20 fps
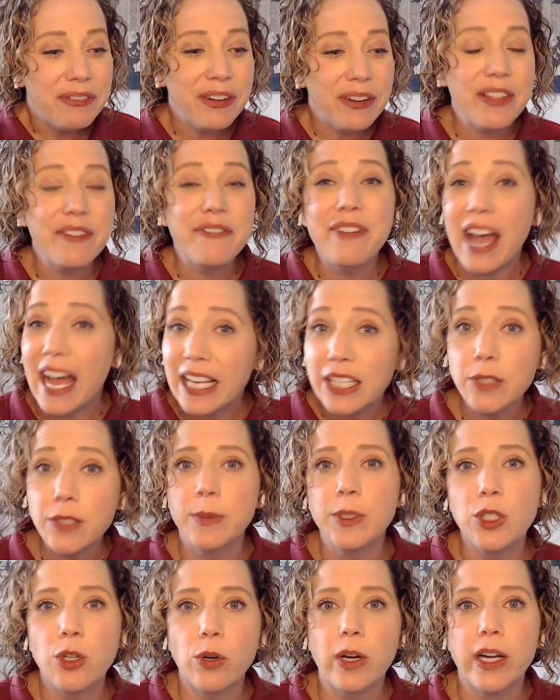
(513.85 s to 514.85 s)
For the
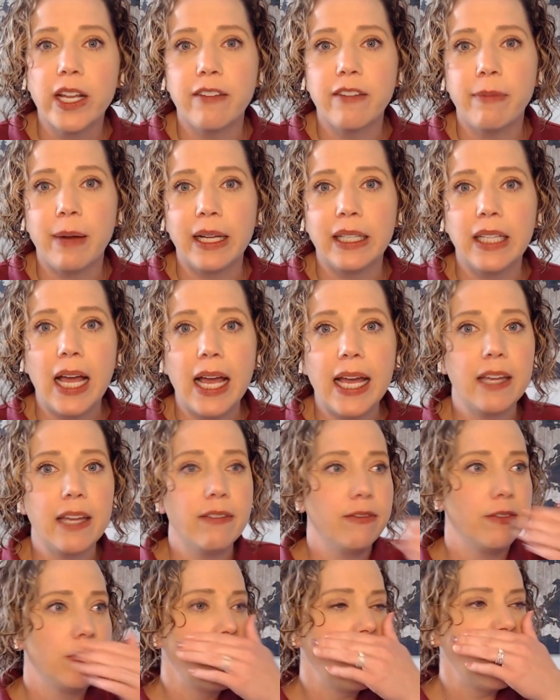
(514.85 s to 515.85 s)
vast majority of my
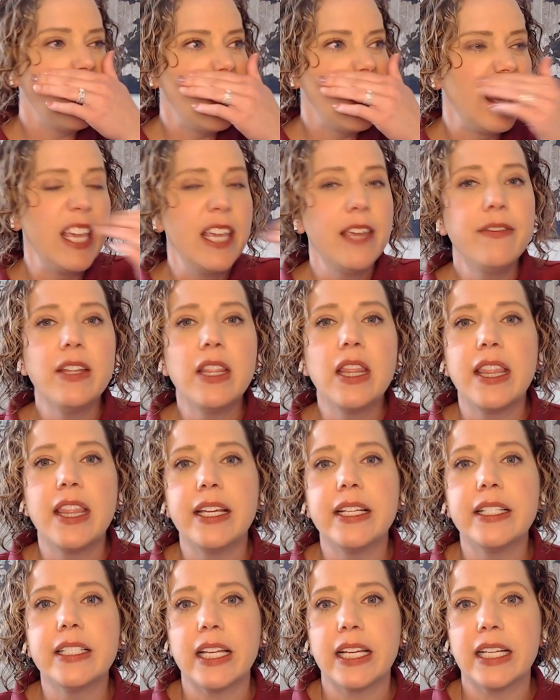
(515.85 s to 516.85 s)
life, even
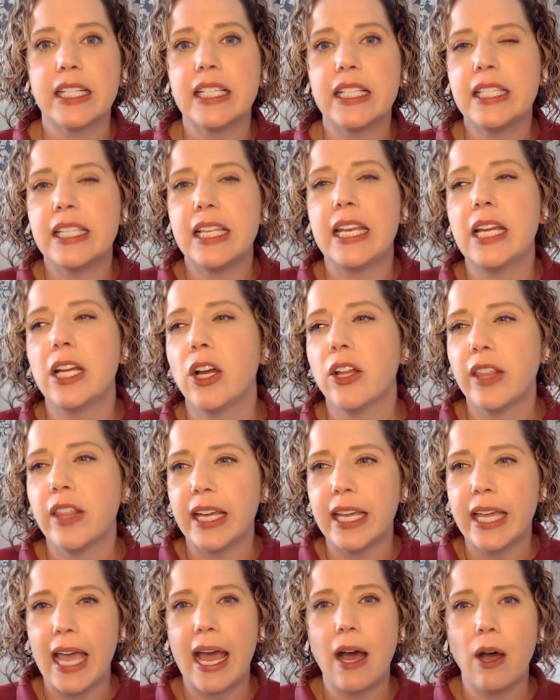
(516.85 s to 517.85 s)
things like sitting
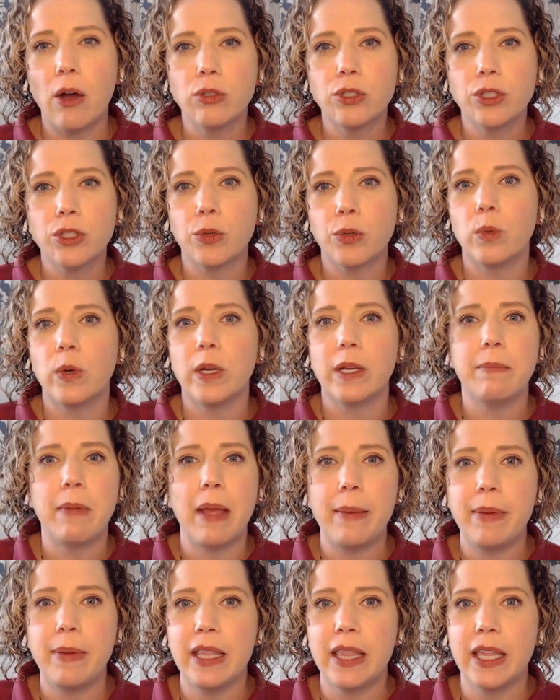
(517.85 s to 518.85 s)
on the couch
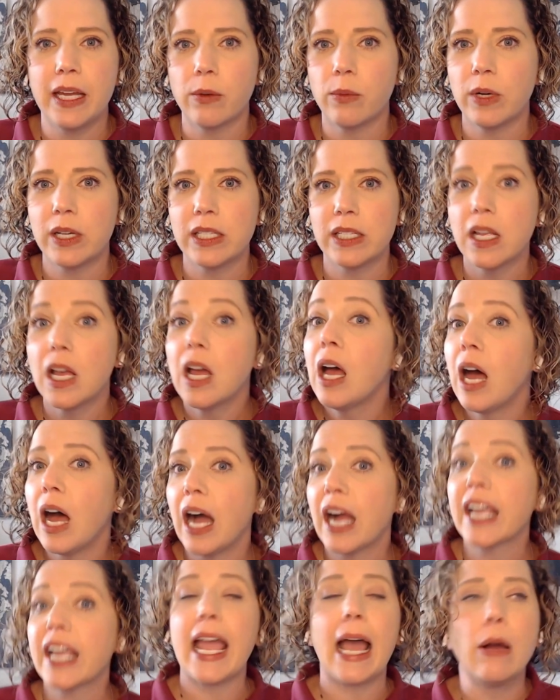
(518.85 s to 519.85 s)
when maybe there was
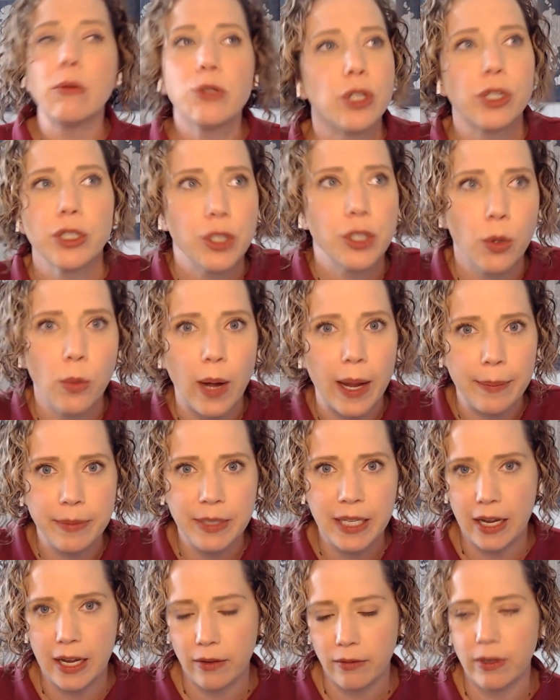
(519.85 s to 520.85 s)
a counter to
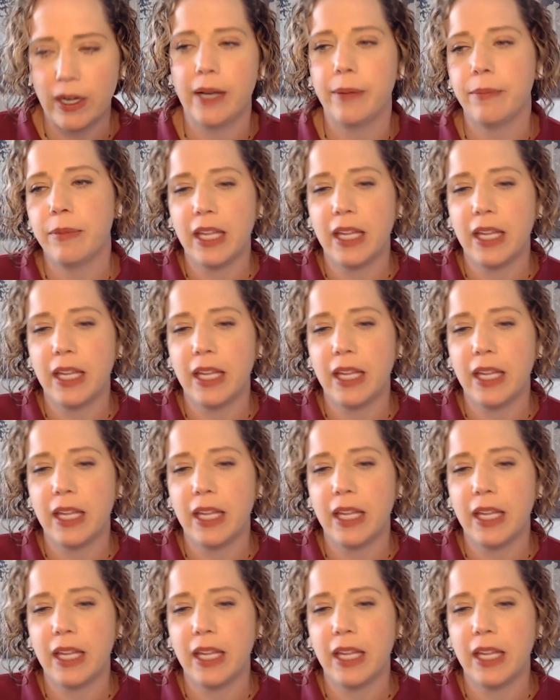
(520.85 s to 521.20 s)
wipe down, right?